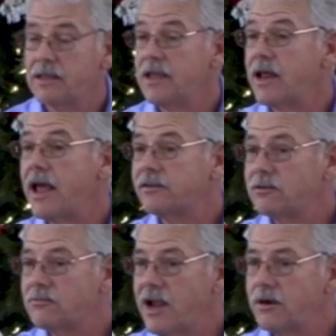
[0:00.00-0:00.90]
Yet, as
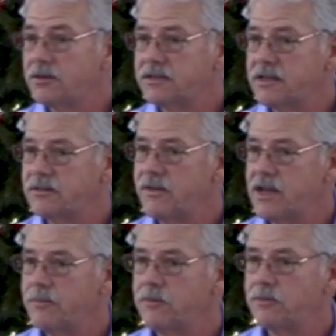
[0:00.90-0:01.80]
the writer says of
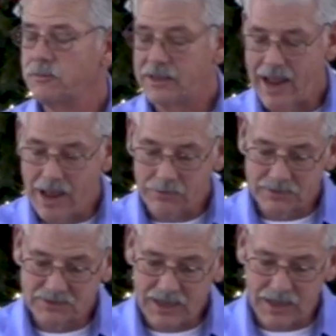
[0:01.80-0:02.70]
Hebrews,
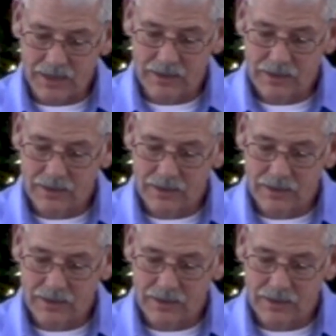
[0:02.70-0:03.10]
without sin.